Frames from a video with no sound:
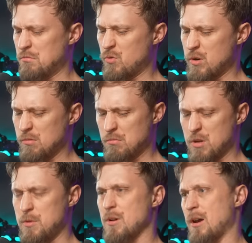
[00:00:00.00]
one,
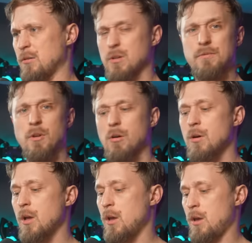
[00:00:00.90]
maybe. I don't even know.
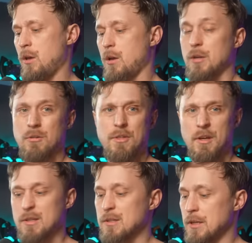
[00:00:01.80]
I don't
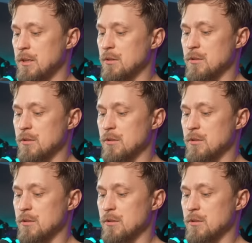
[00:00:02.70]
think it's needed.